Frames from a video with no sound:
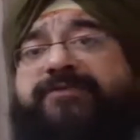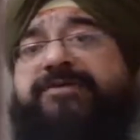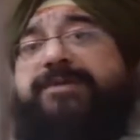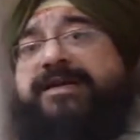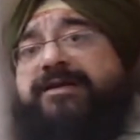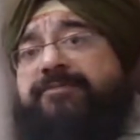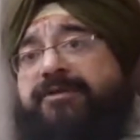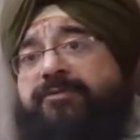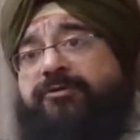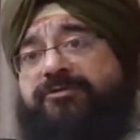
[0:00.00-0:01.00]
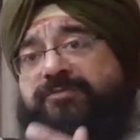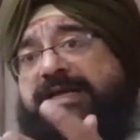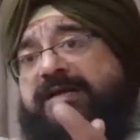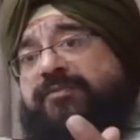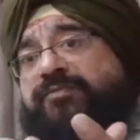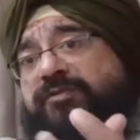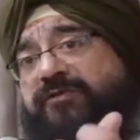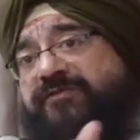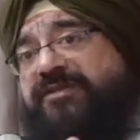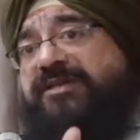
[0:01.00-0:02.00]
Why blackened bulb? Because black
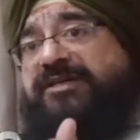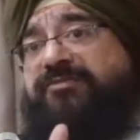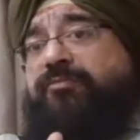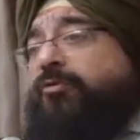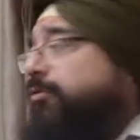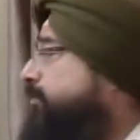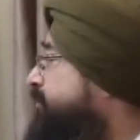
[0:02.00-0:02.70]
absorbs the heat more.